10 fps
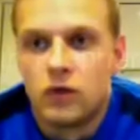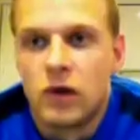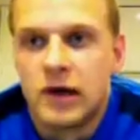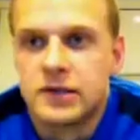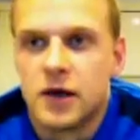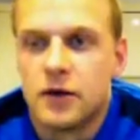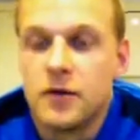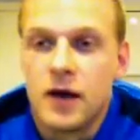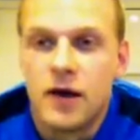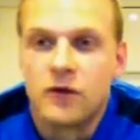Right, so
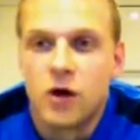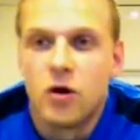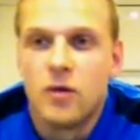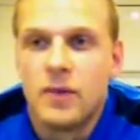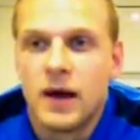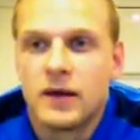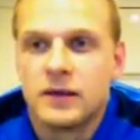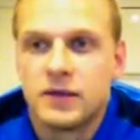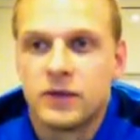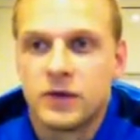I've got all my
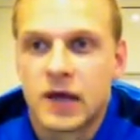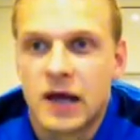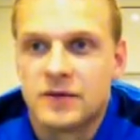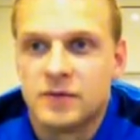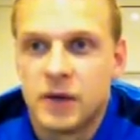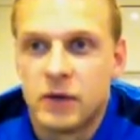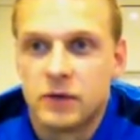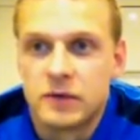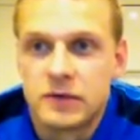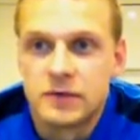different kinds of
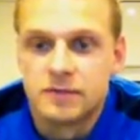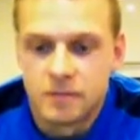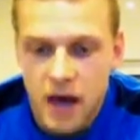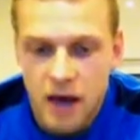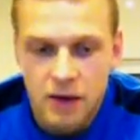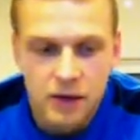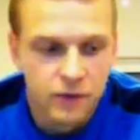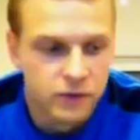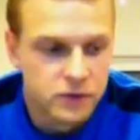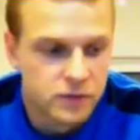milks out here
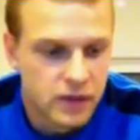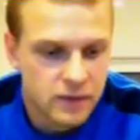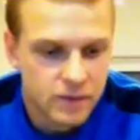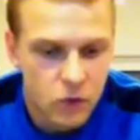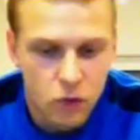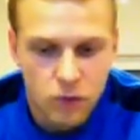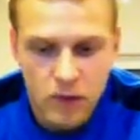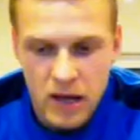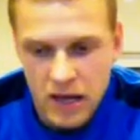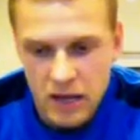in front of me, all
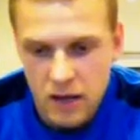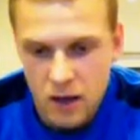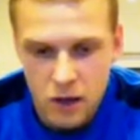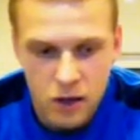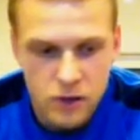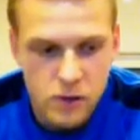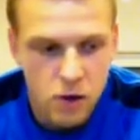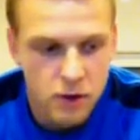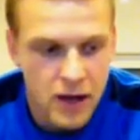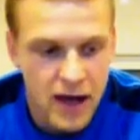my
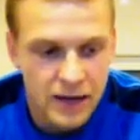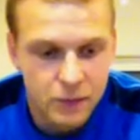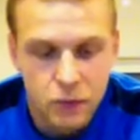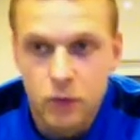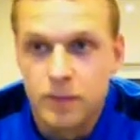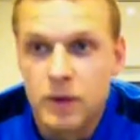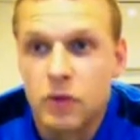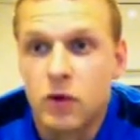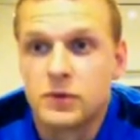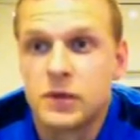non-animal
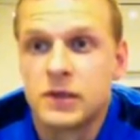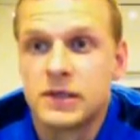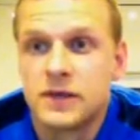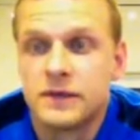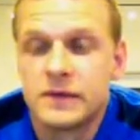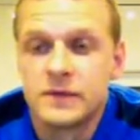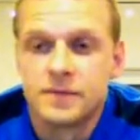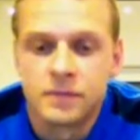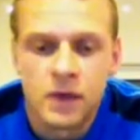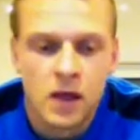milk alternatives,
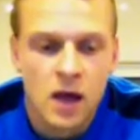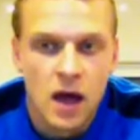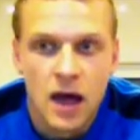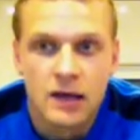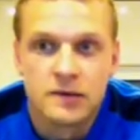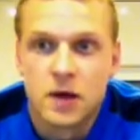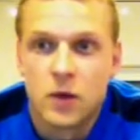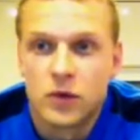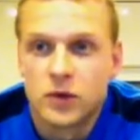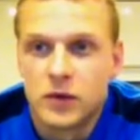and so I
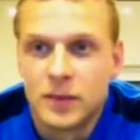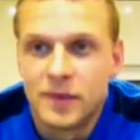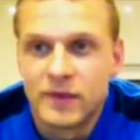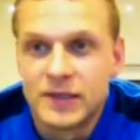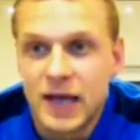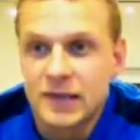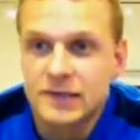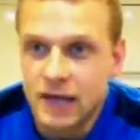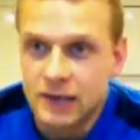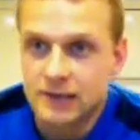want to do a little bit of a
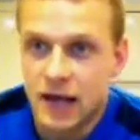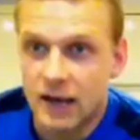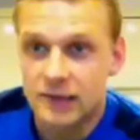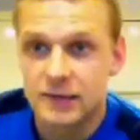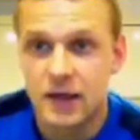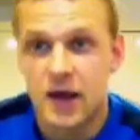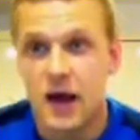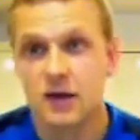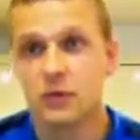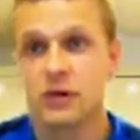taste test next,
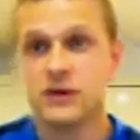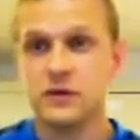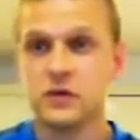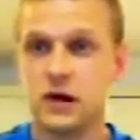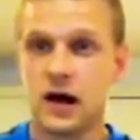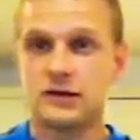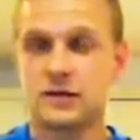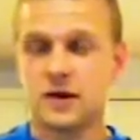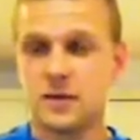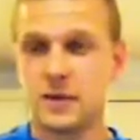and I want to give you
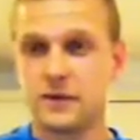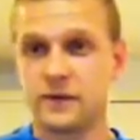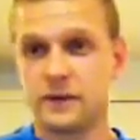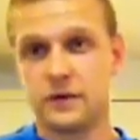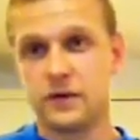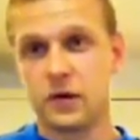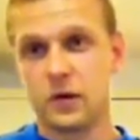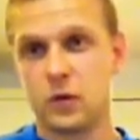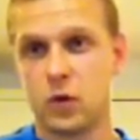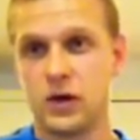guys a bit of a feel
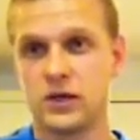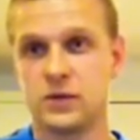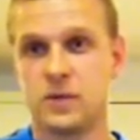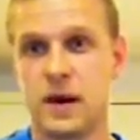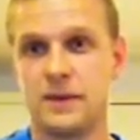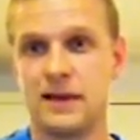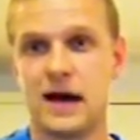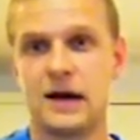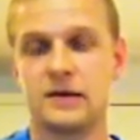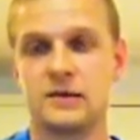for what each one might be
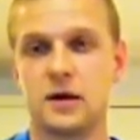like.